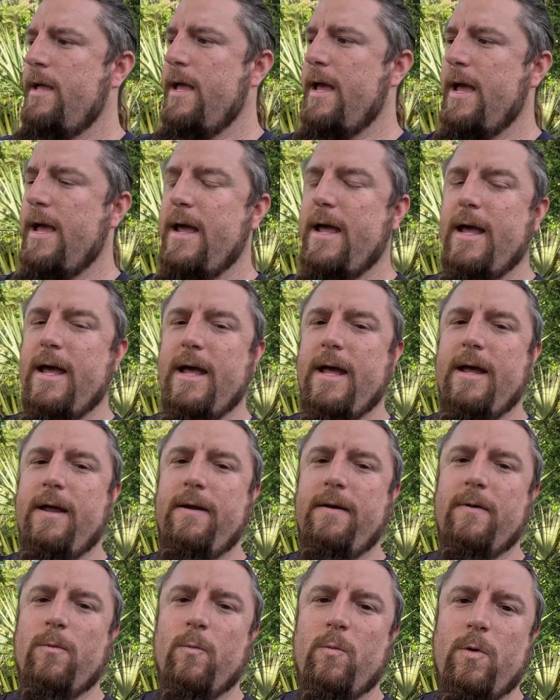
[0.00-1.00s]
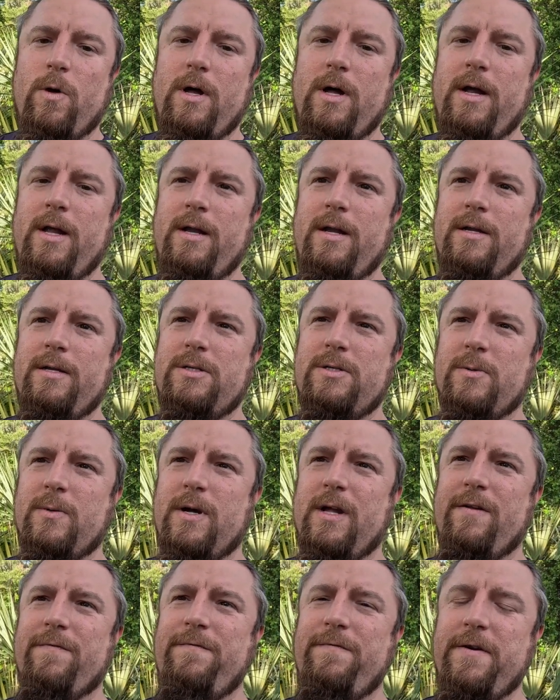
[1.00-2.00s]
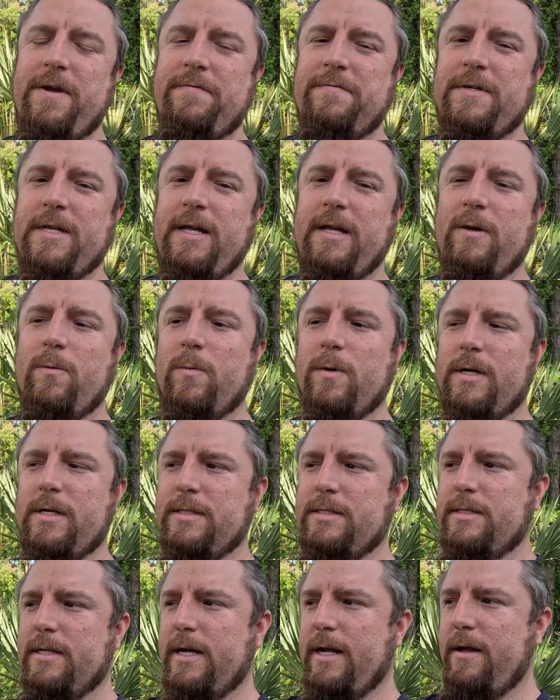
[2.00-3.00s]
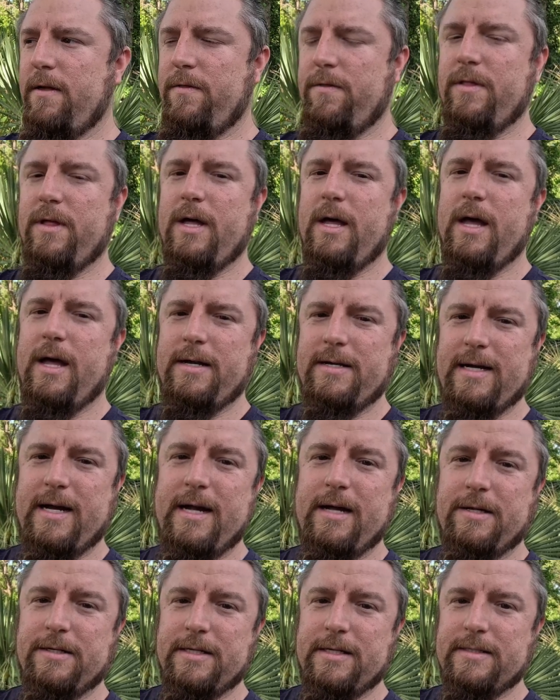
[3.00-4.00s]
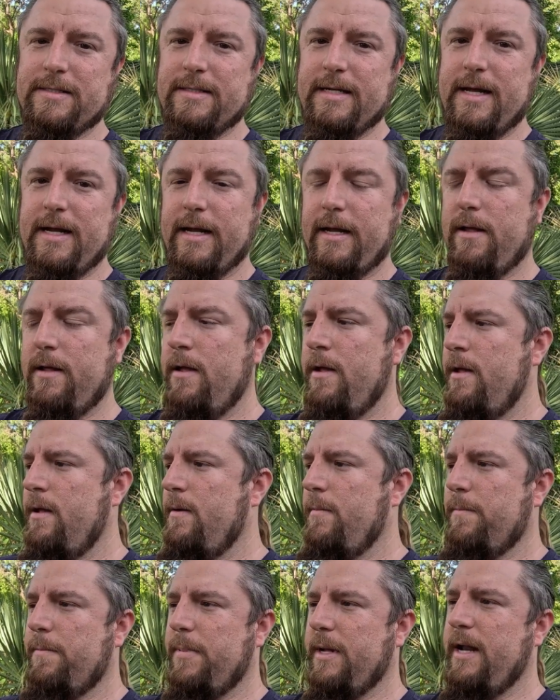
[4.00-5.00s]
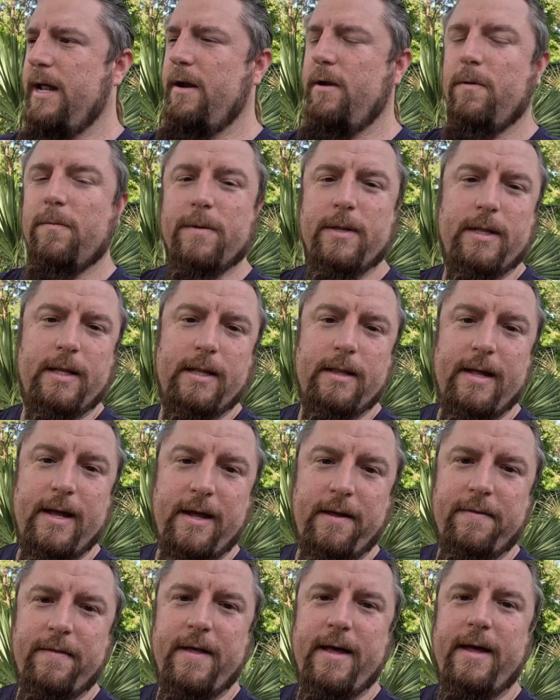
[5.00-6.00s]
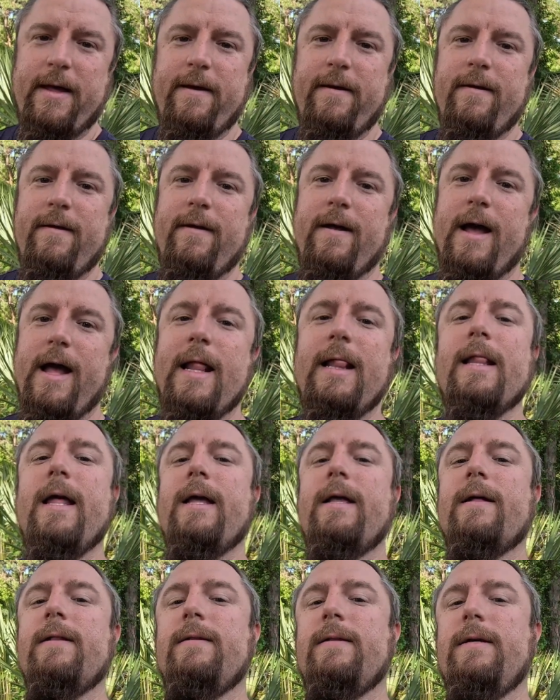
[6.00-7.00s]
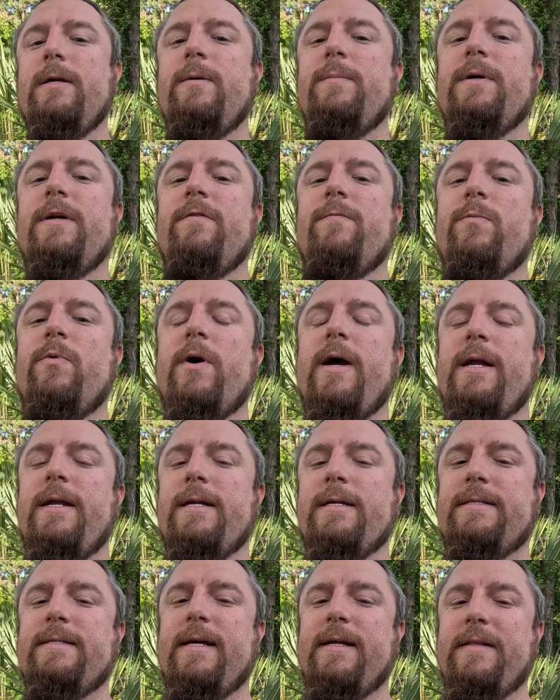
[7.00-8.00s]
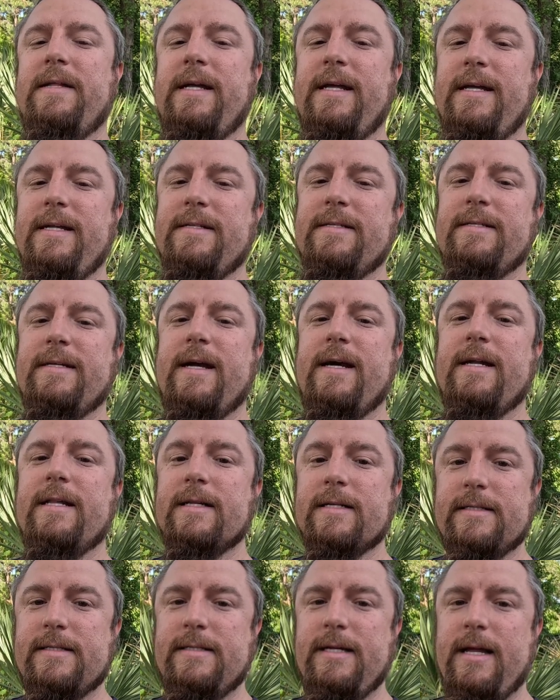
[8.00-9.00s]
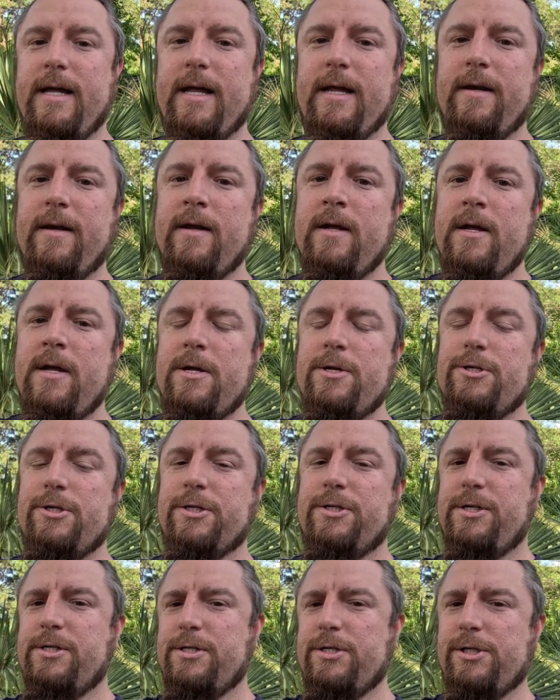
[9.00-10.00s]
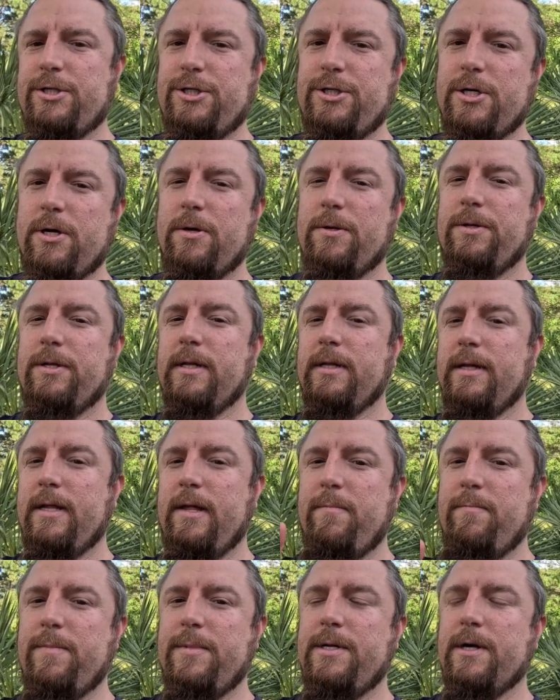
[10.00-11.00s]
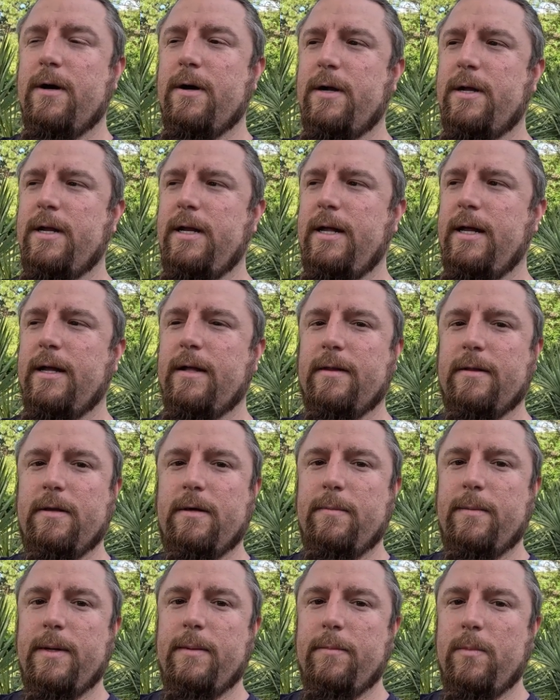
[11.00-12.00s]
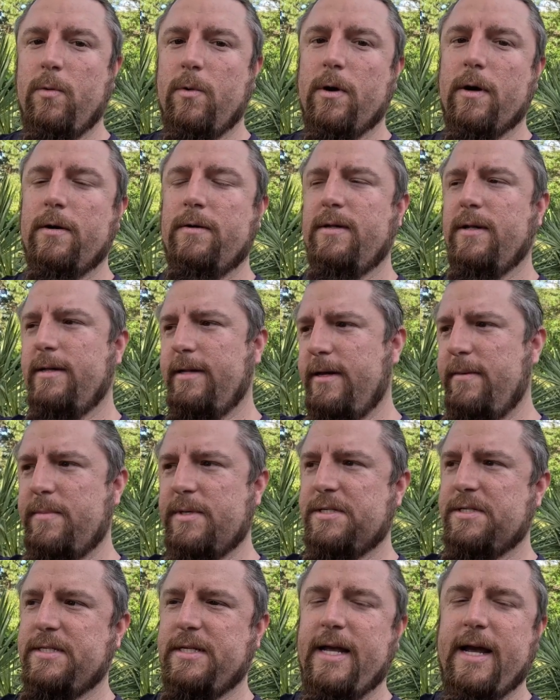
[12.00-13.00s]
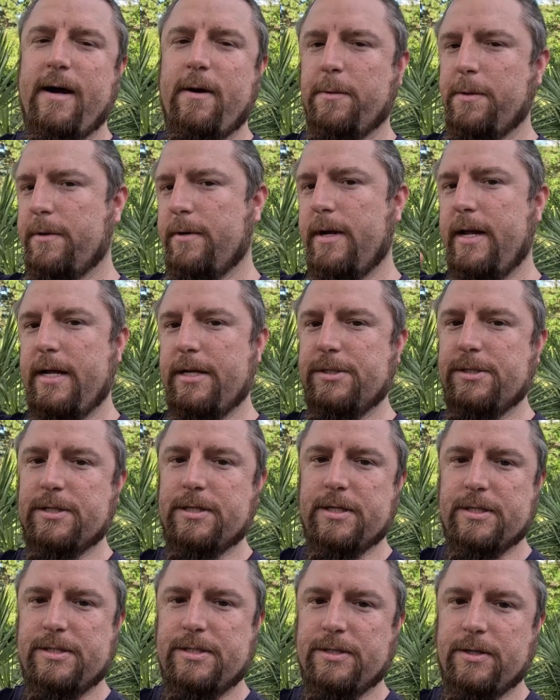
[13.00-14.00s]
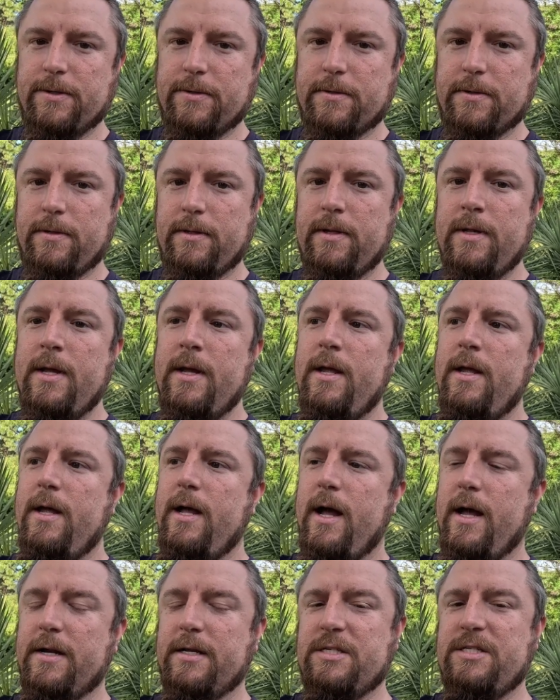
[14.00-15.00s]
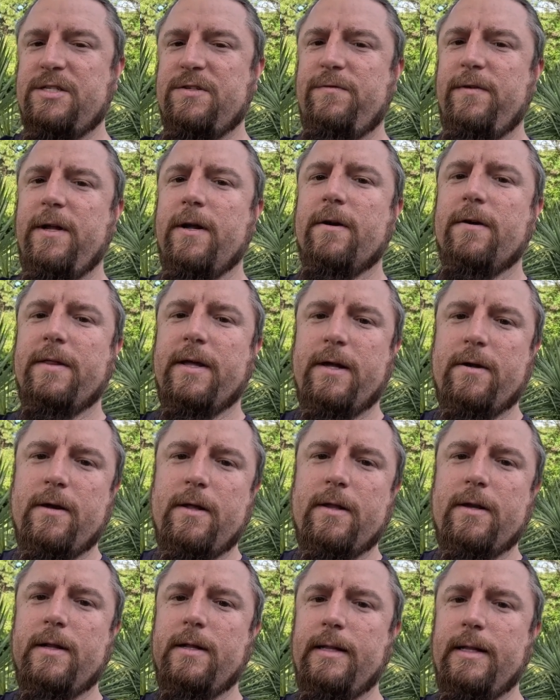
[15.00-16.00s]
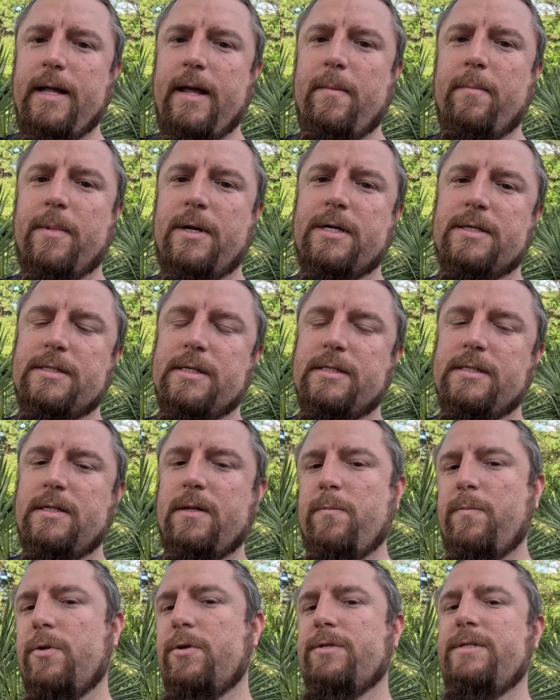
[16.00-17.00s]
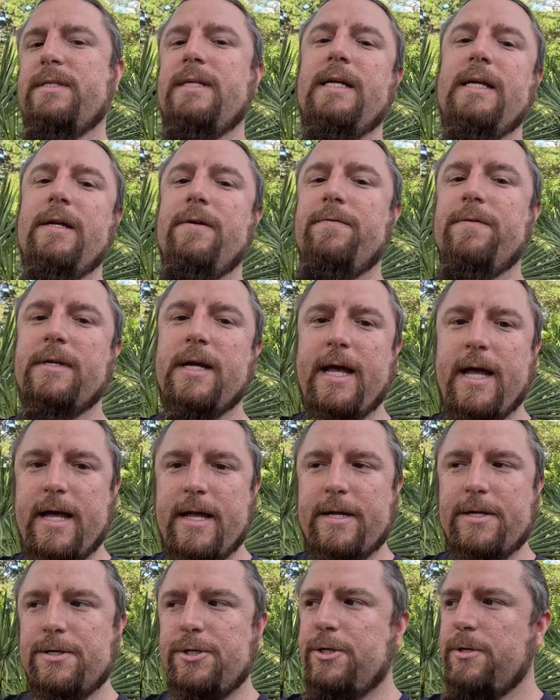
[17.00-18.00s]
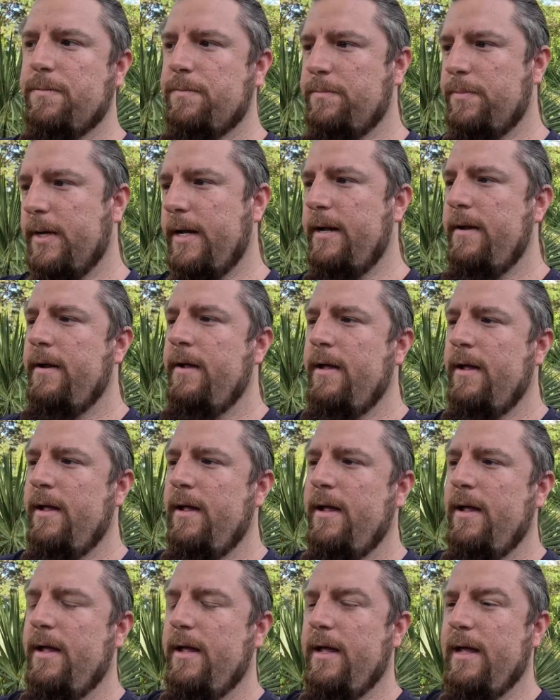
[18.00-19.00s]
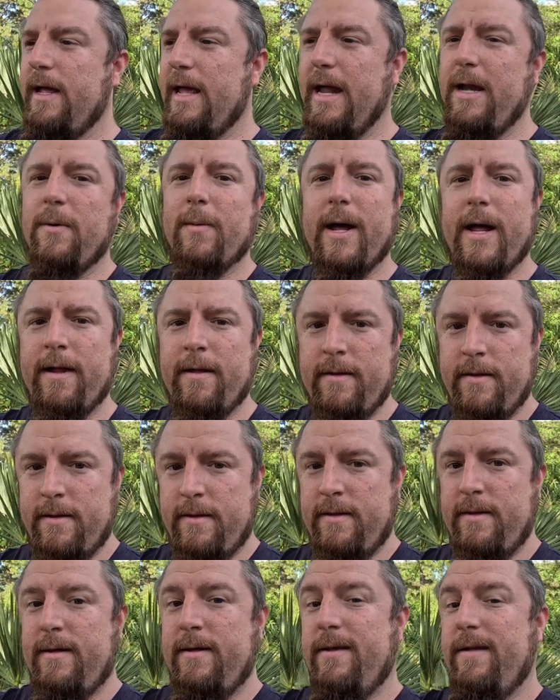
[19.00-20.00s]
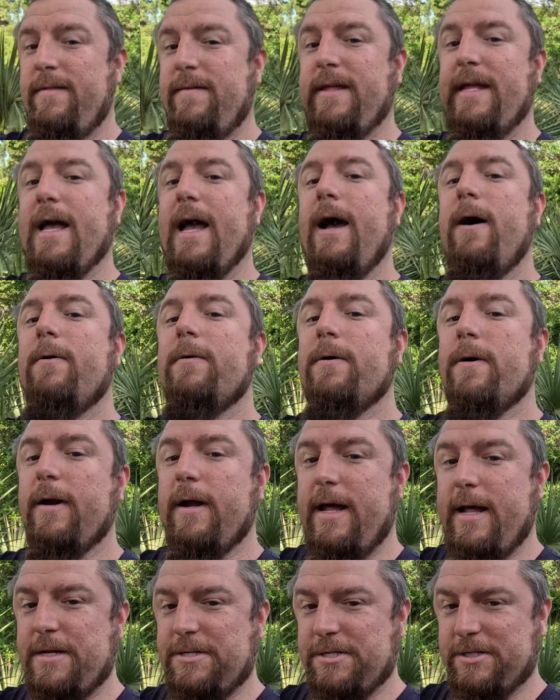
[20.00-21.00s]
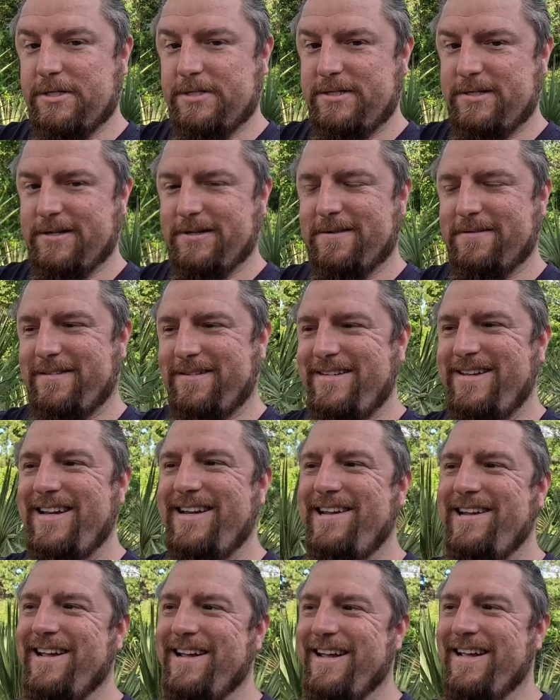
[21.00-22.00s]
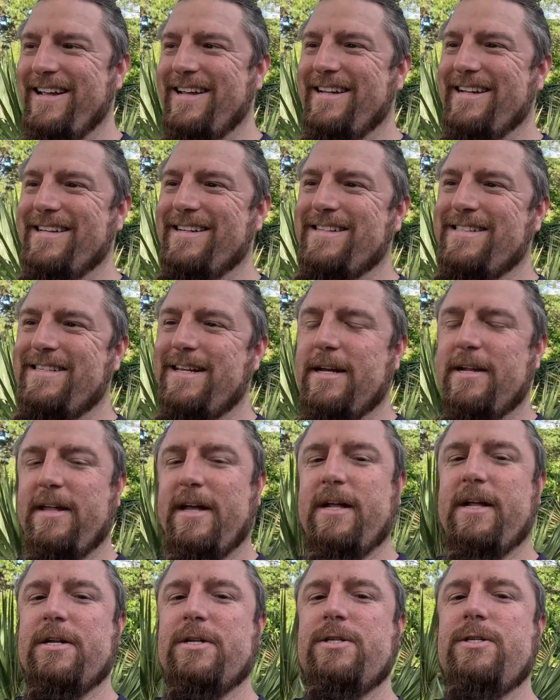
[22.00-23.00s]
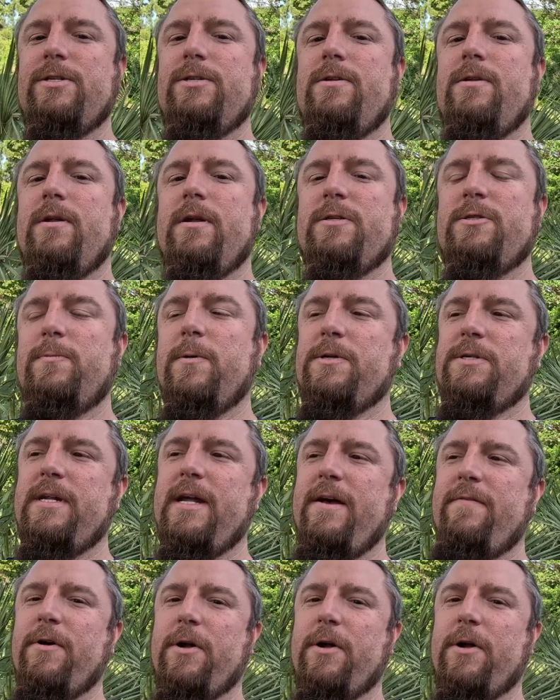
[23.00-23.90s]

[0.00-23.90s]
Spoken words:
and 1/1250 was like the dialed in setting. But I don't really like that. I like a little bit of brightness on the inside of the sun, just because it showed the limb darkening a little bit more. The limb is the outer edge of the circle. On a sphere, they call it a limb because it's the perceived edge. But anyway, the outer edge of the circle is like supposed to have